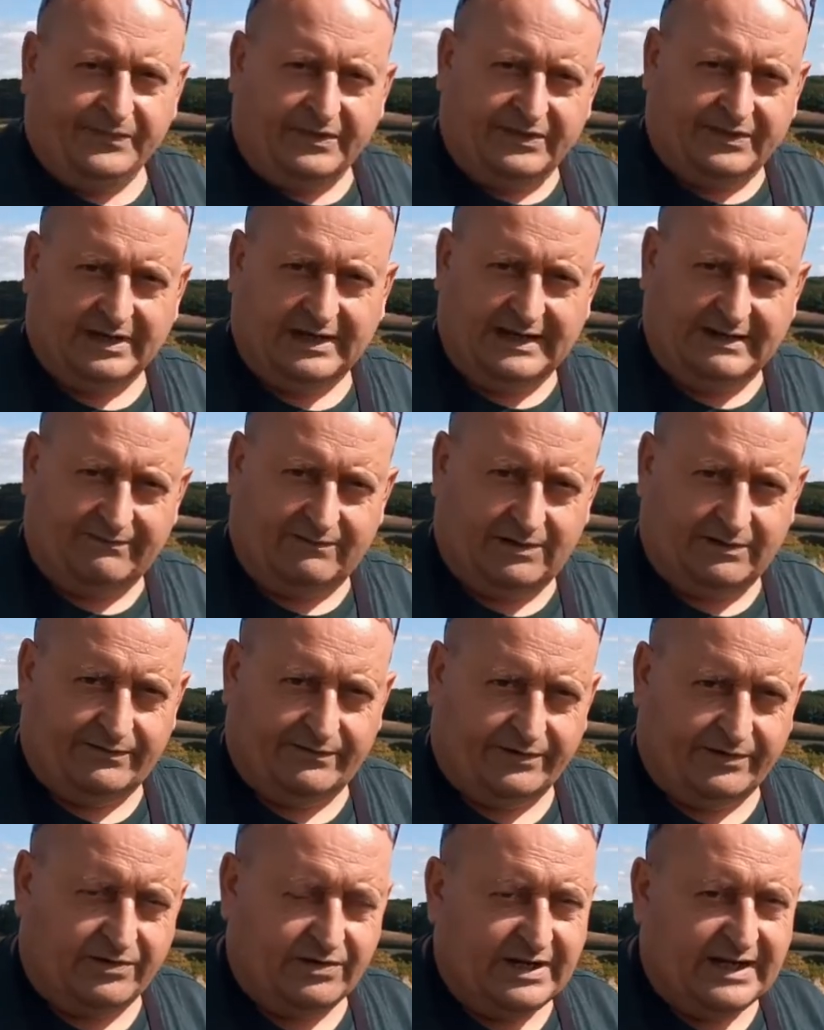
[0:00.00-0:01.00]
the level of
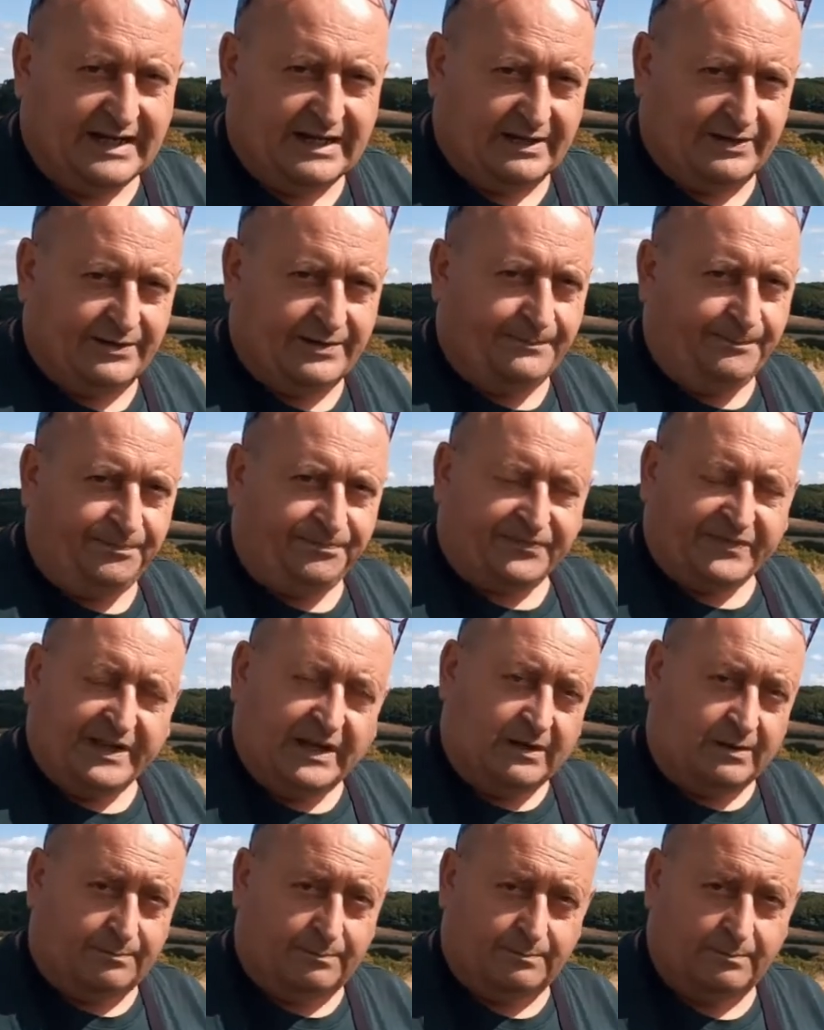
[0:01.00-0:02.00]
the ground.
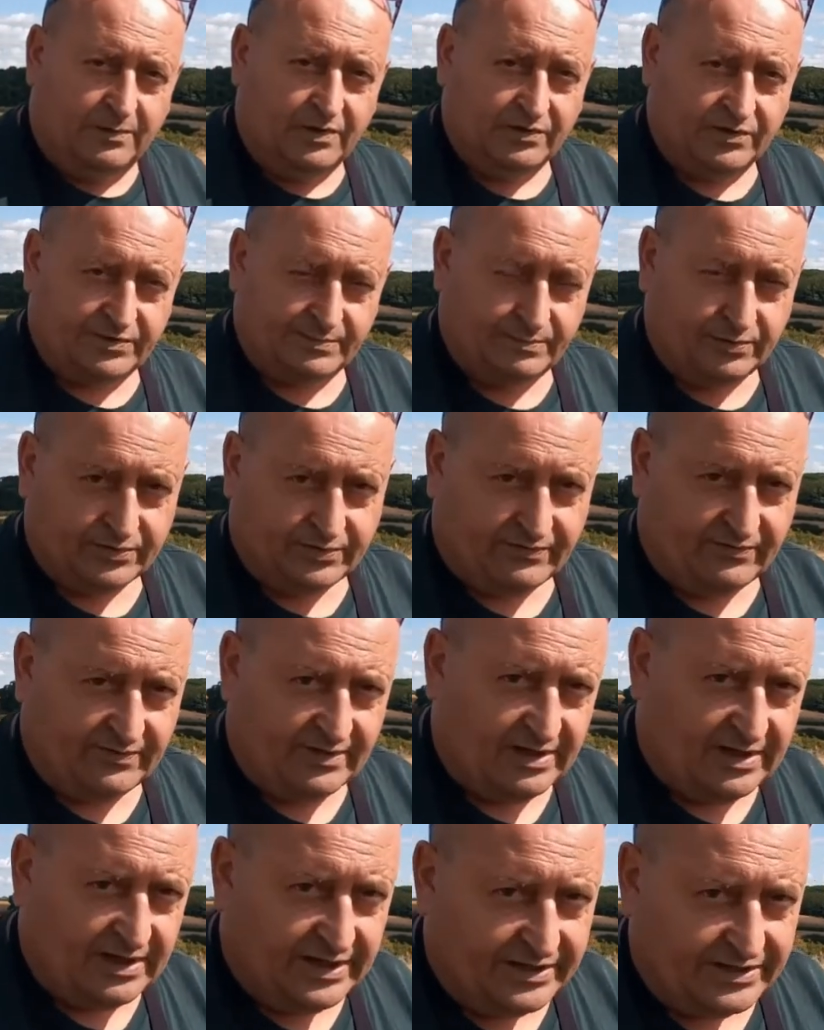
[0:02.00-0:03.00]
Now most
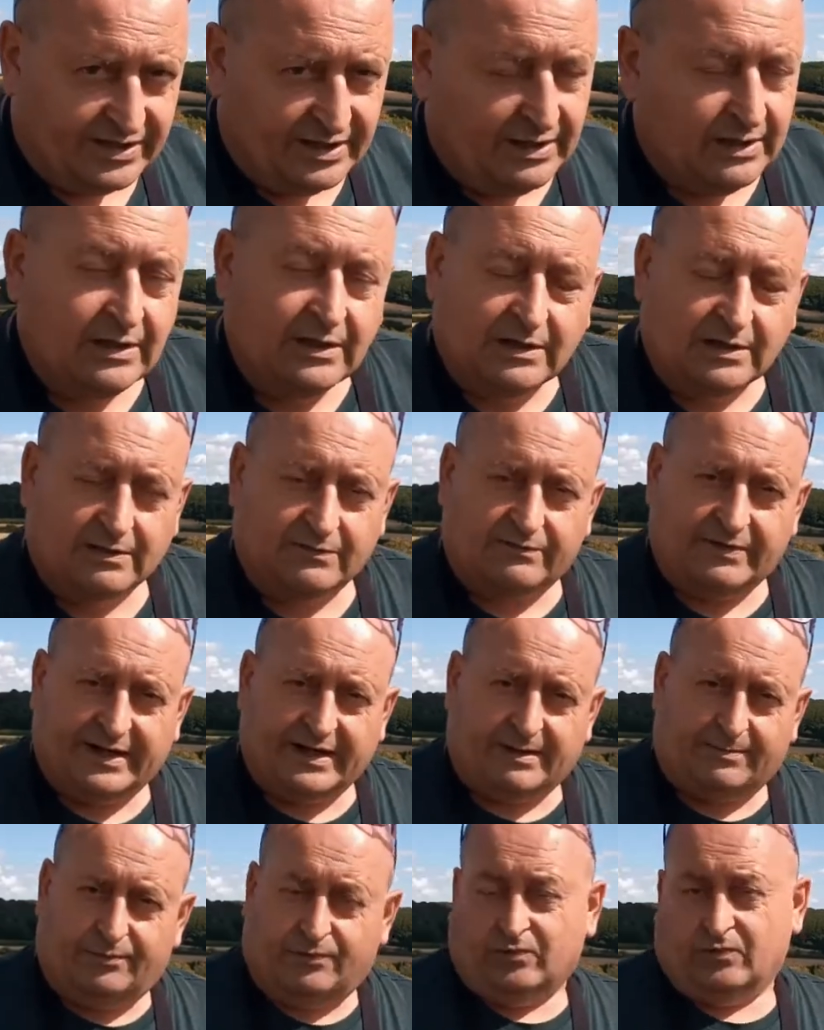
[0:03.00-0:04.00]
butterflies are red
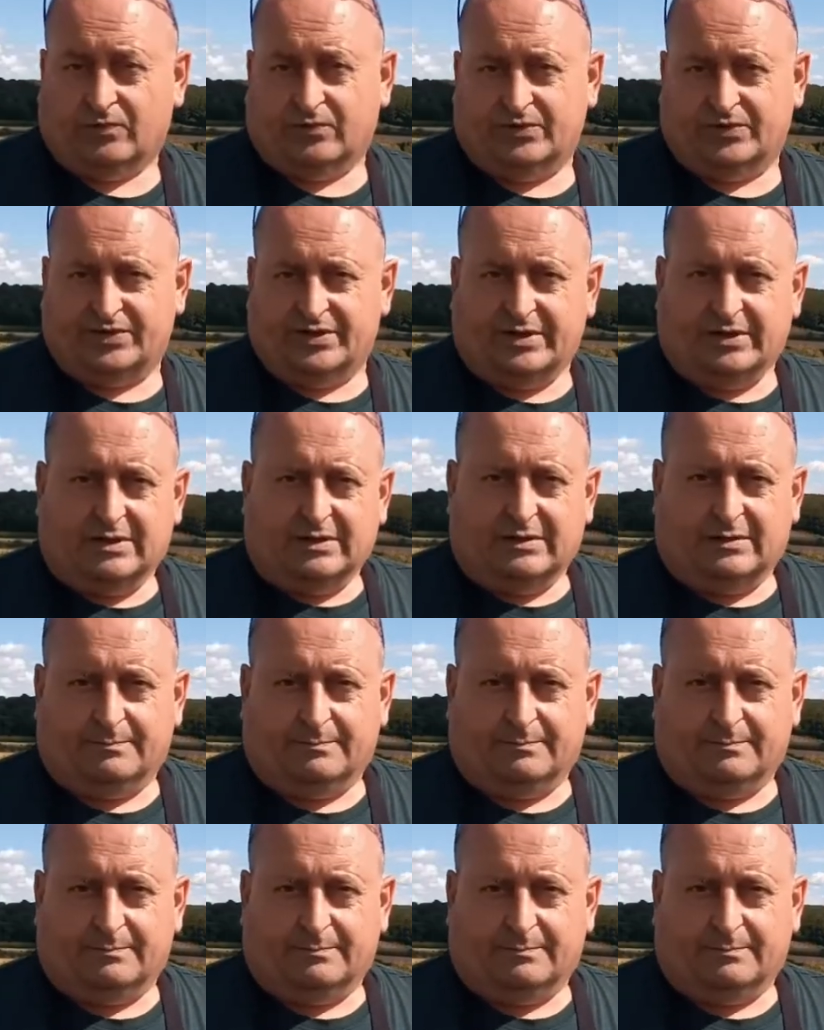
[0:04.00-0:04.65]
admirals,